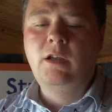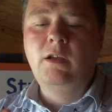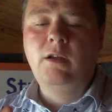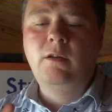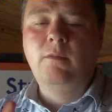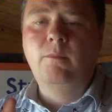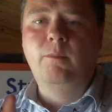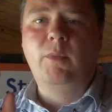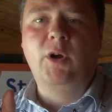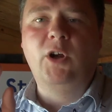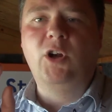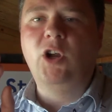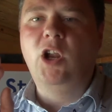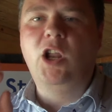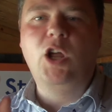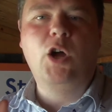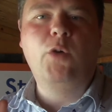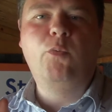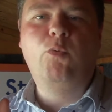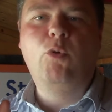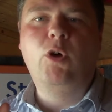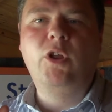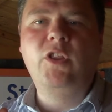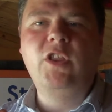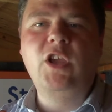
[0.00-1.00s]
but I got it
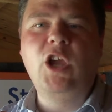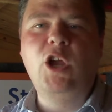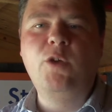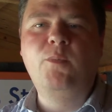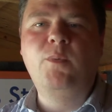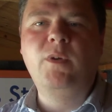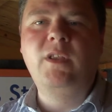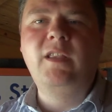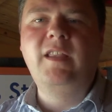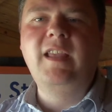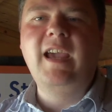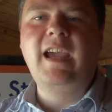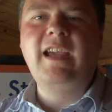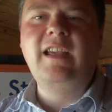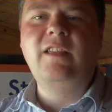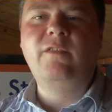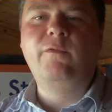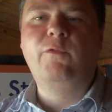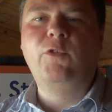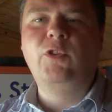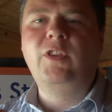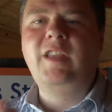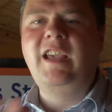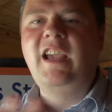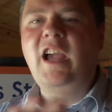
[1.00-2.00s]
off one of the open days
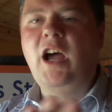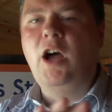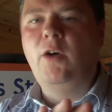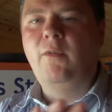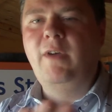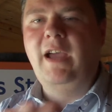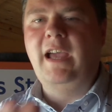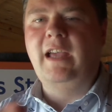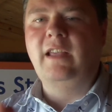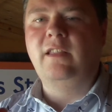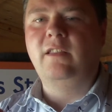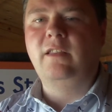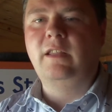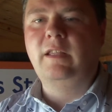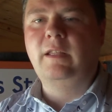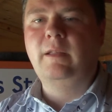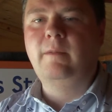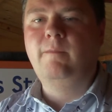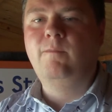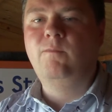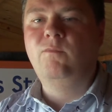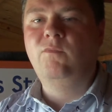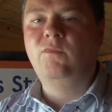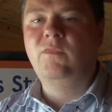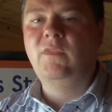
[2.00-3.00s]
for DRS.
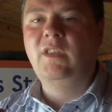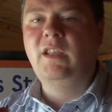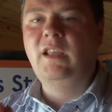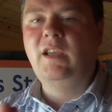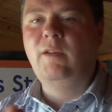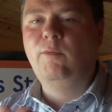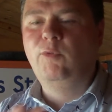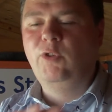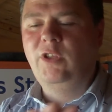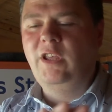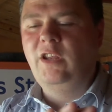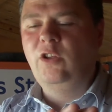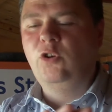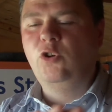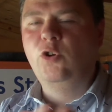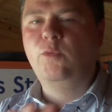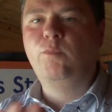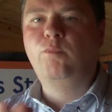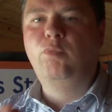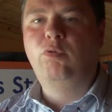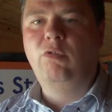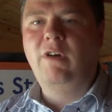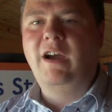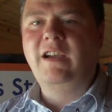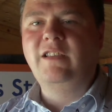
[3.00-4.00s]
It was at a
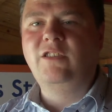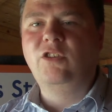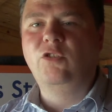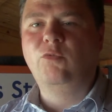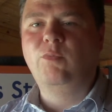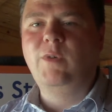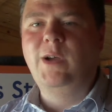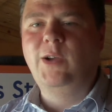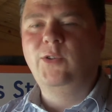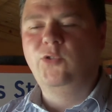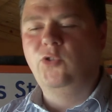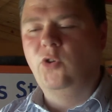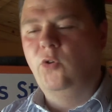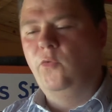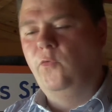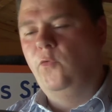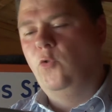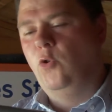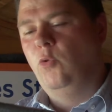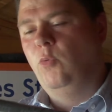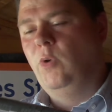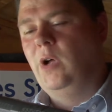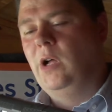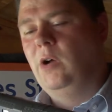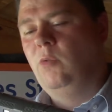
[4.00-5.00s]
good price as well, so I
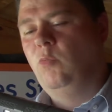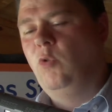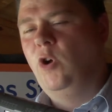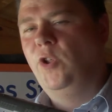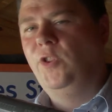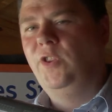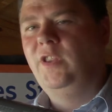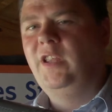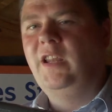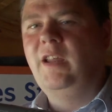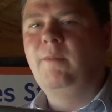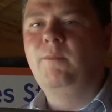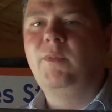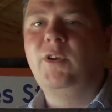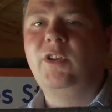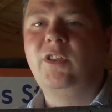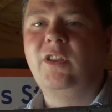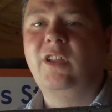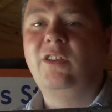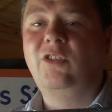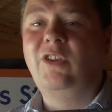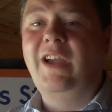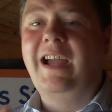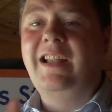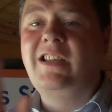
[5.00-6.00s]
thought, well, I wanted it because
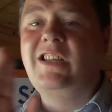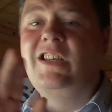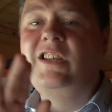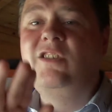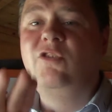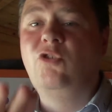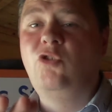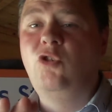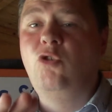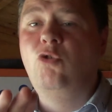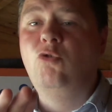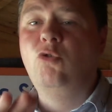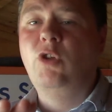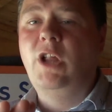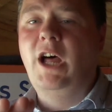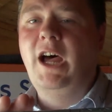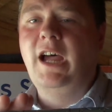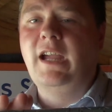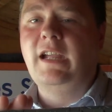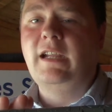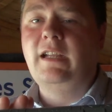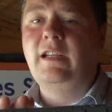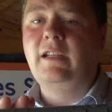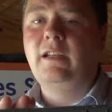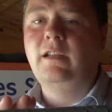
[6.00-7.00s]
I actually do
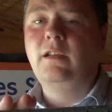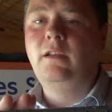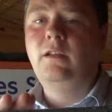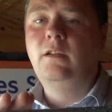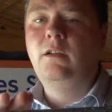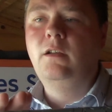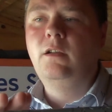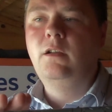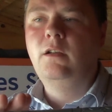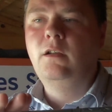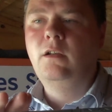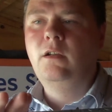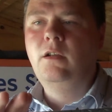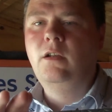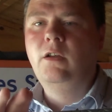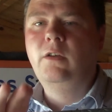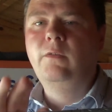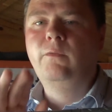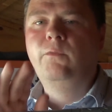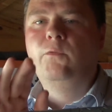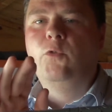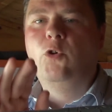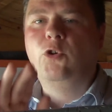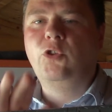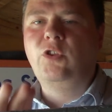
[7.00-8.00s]
like
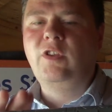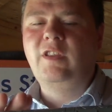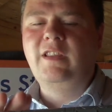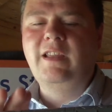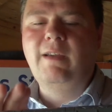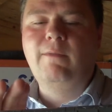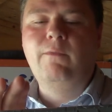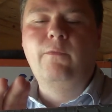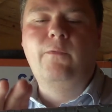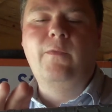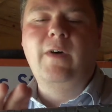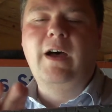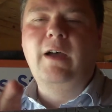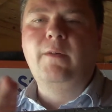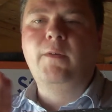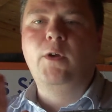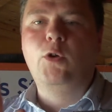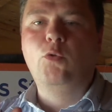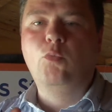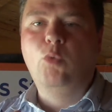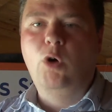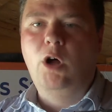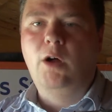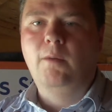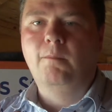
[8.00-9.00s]

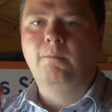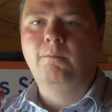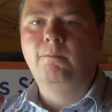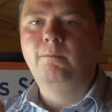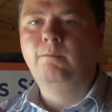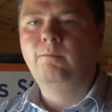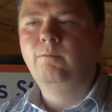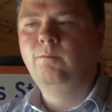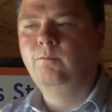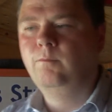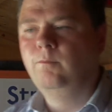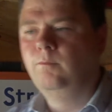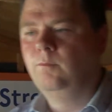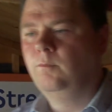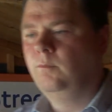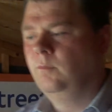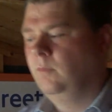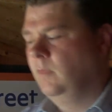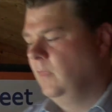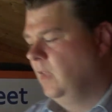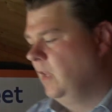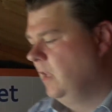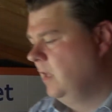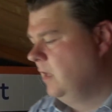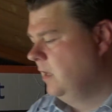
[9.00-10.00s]
47501.
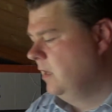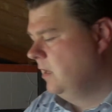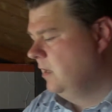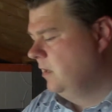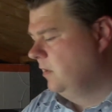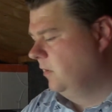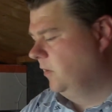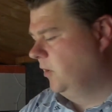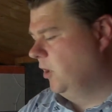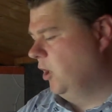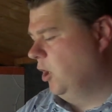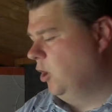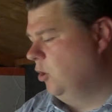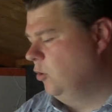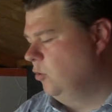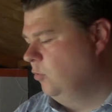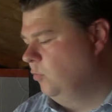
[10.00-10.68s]
So